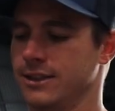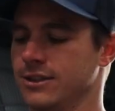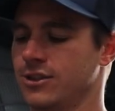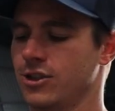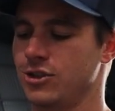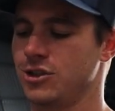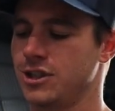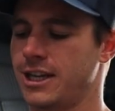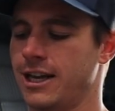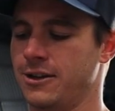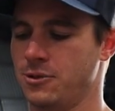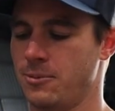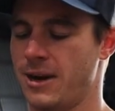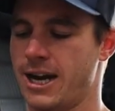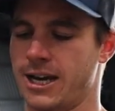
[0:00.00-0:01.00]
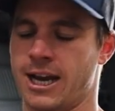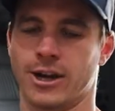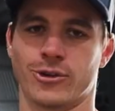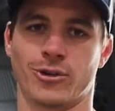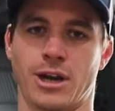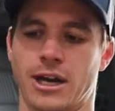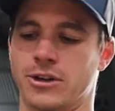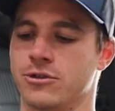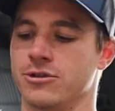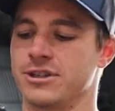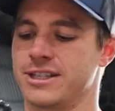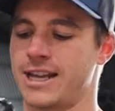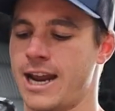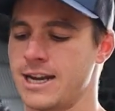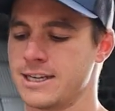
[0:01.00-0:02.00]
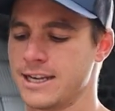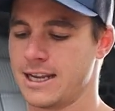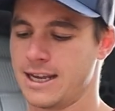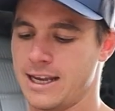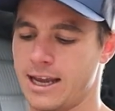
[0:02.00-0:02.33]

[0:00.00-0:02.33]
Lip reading: As soon as you get to about 100, 110,